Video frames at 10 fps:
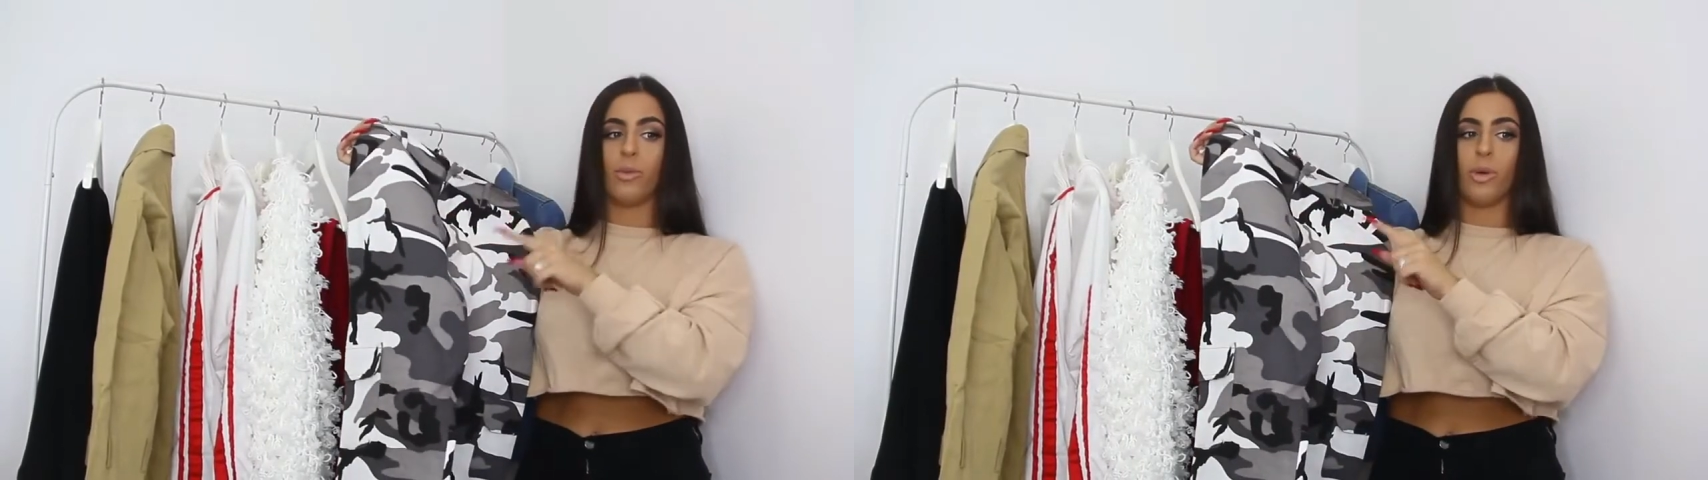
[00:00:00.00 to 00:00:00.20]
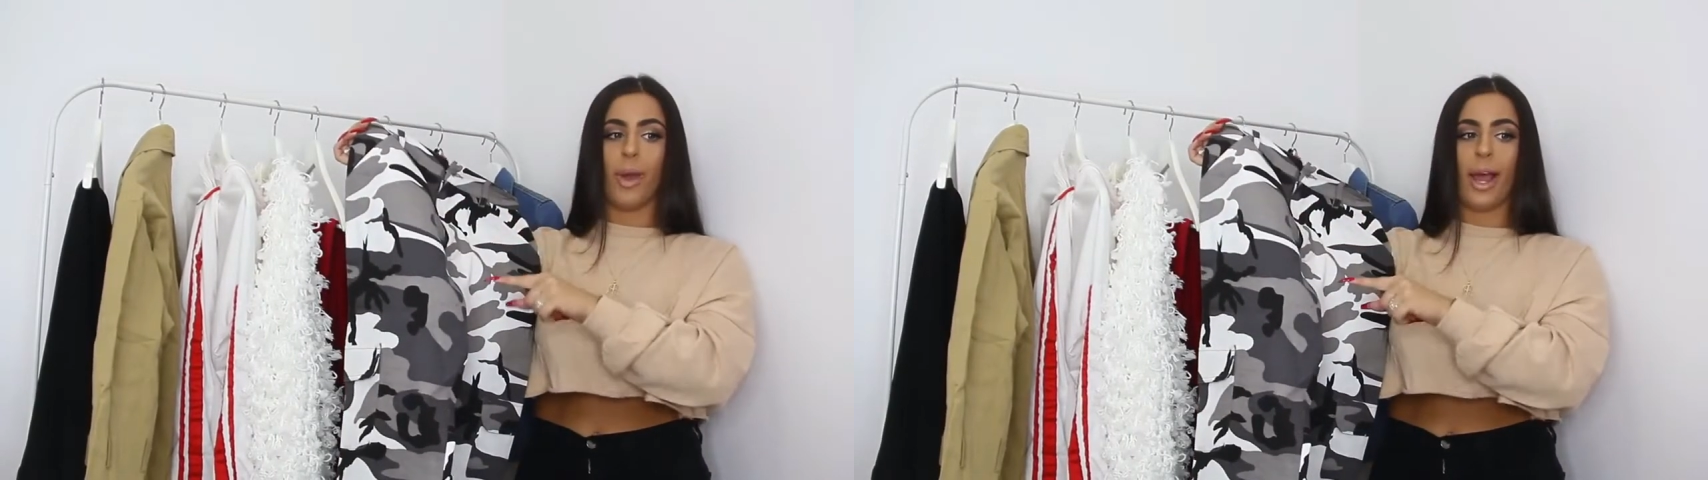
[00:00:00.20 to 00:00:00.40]

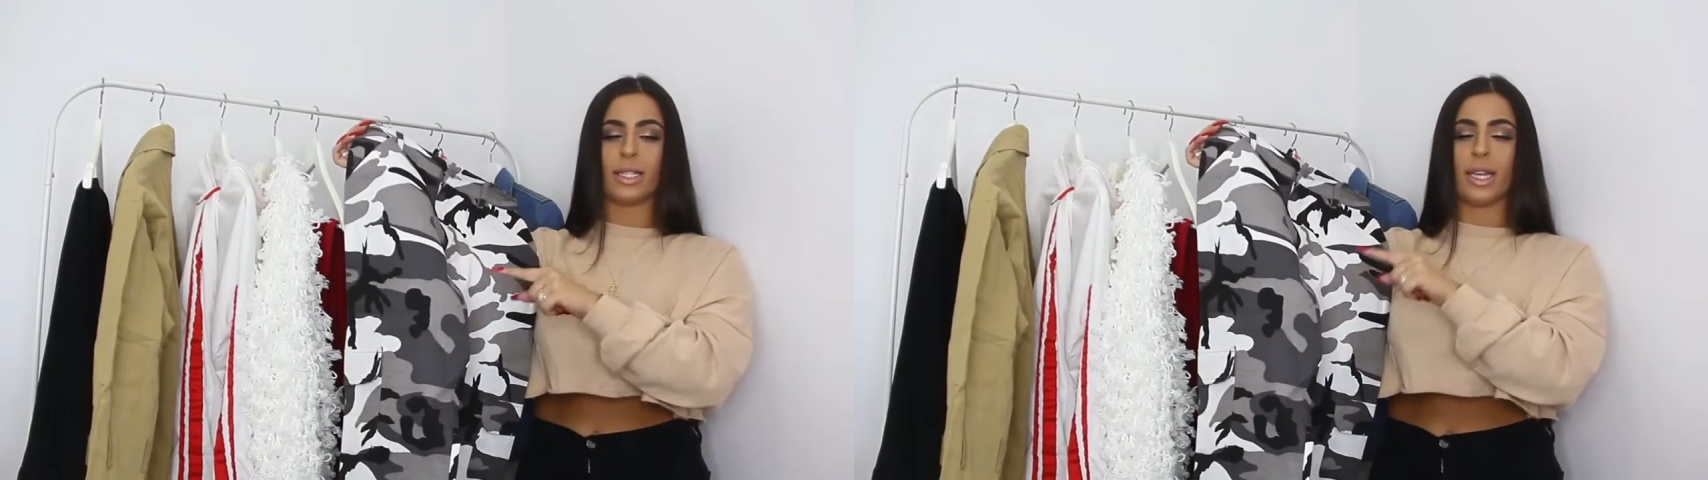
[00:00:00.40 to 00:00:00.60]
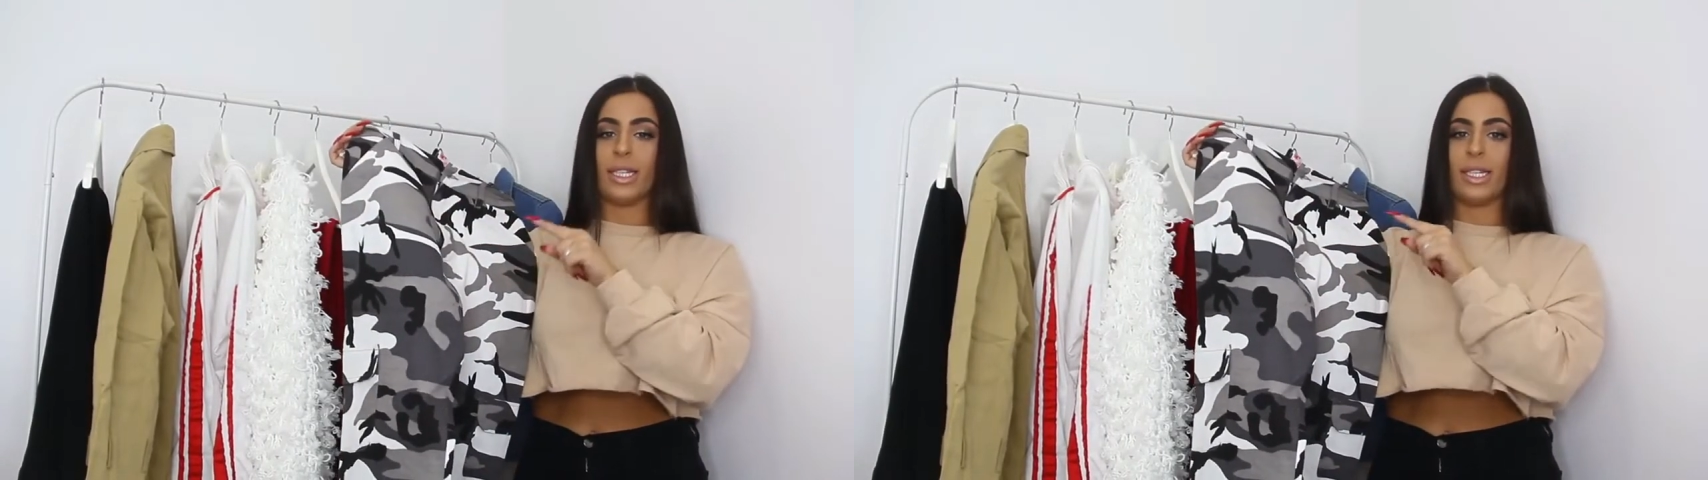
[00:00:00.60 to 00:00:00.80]

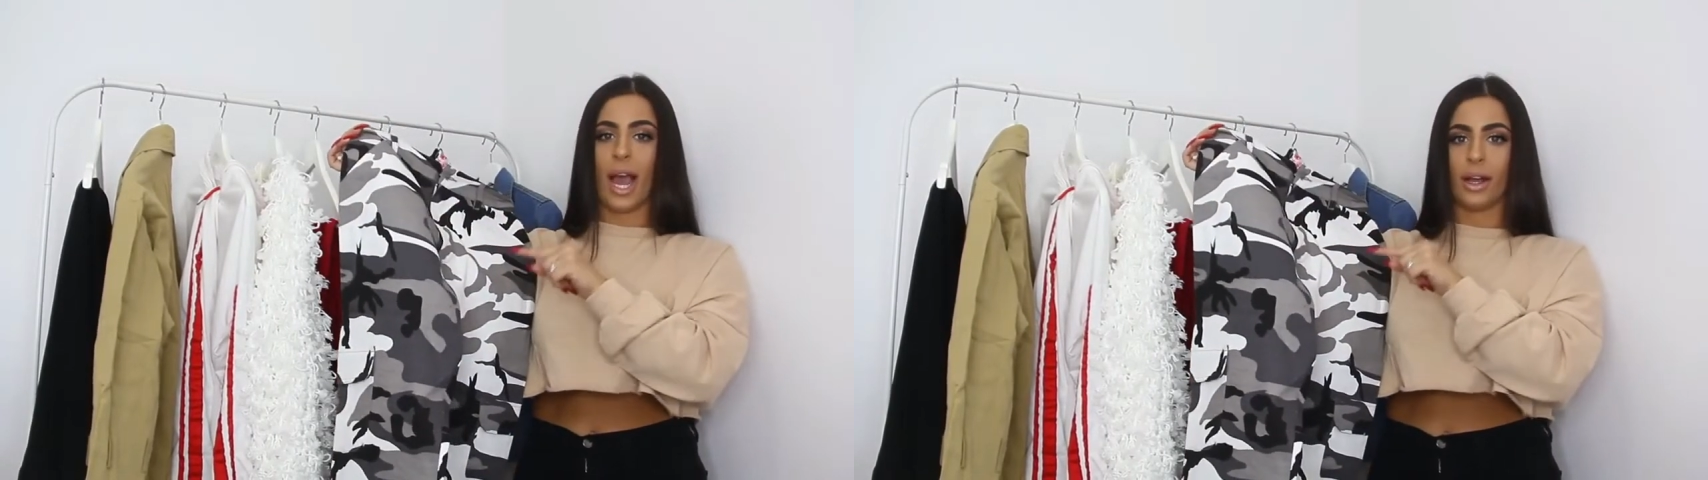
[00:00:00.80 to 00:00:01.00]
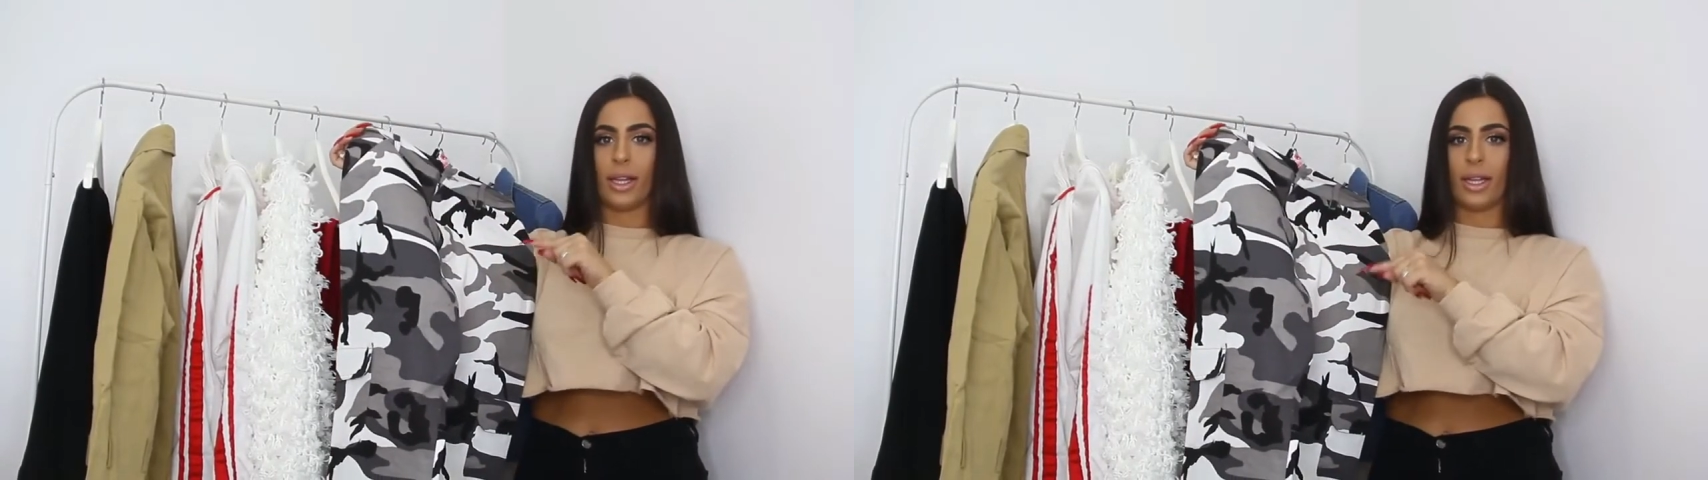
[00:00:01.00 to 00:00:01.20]
camel pants
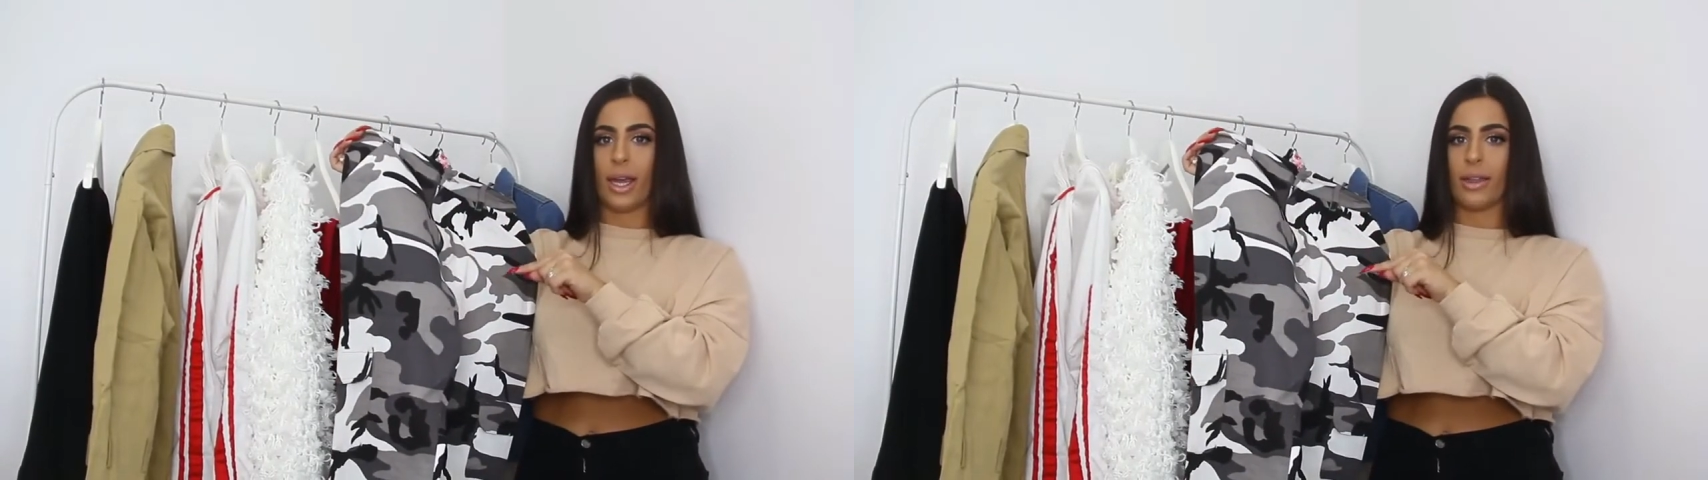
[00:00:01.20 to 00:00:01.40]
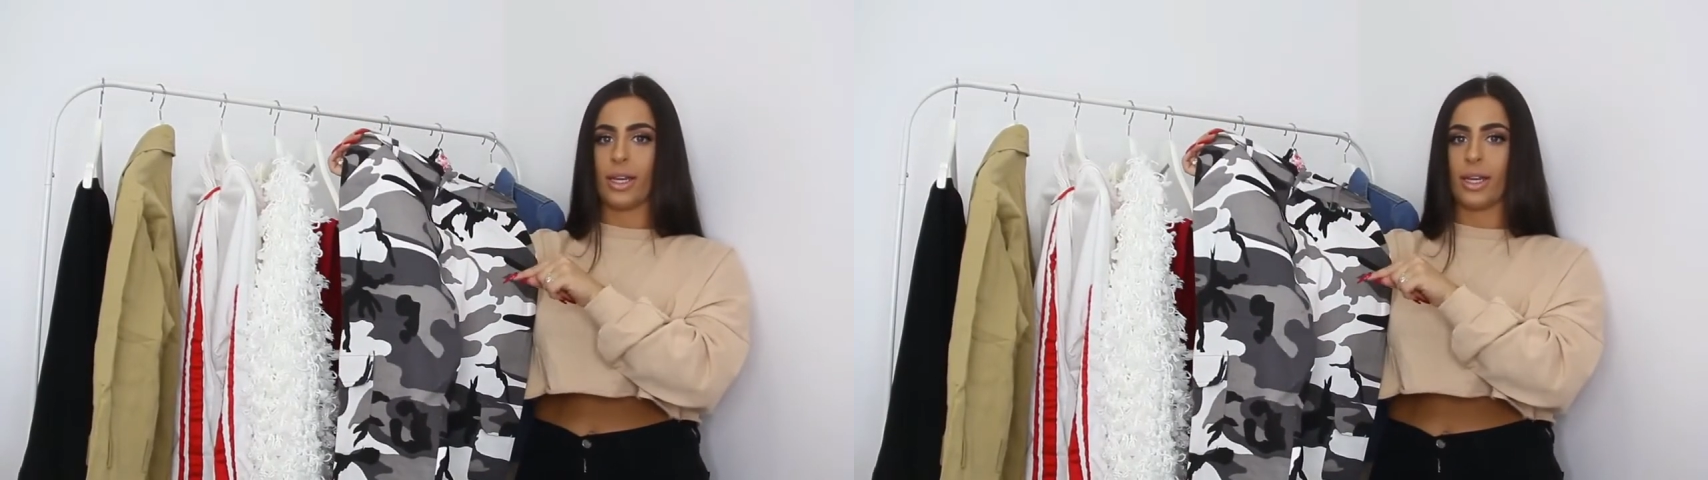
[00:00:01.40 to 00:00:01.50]
exactly